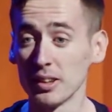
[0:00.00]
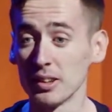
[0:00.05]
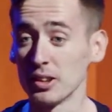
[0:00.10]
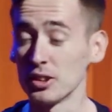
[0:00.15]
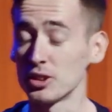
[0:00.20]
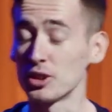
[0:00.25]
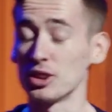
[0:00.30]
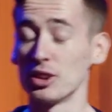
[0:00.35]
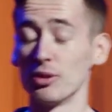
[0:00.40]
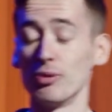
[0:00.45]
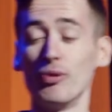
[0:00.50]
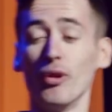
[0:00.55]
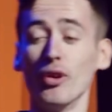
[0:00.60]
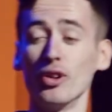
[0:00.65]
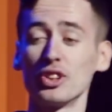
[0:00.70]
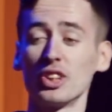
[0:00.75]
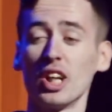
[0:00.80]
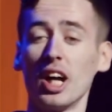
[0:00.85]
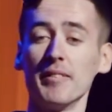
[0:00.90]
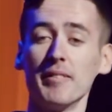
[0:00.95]
this is the
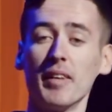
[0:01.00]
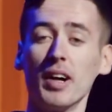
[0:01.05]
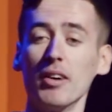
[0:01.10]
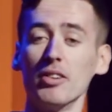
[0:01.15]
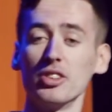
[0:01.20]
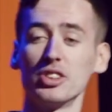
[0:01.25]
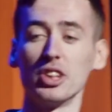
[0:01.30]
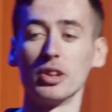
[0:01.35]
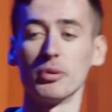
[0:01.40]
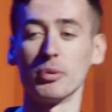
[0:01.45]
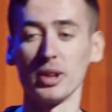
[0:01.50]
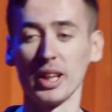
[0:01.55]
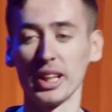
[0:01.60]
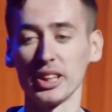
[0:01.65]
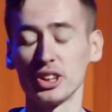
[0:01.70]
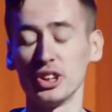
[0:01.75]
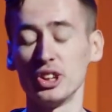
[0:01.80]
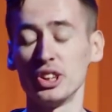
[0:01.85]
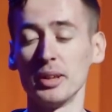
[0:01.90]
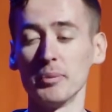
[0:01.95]
first time I was in a
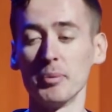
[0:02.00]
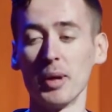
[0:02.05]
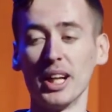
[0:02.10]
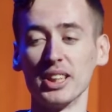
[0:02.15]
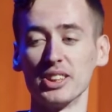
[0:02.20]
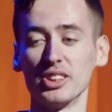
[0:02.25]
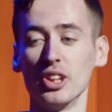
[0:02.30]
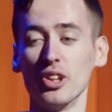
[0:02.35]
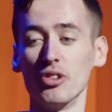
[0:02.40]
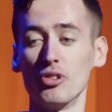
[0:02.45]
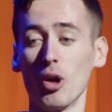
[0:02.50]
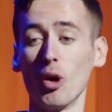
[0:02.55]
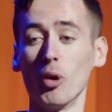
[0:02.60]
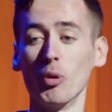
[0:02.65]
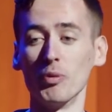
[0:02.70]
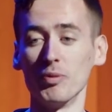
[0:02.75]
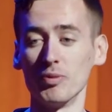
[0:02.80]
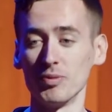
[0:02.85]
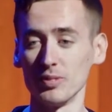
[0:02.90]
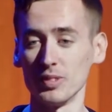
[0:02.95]
relationship as an
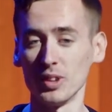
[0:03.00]
adult.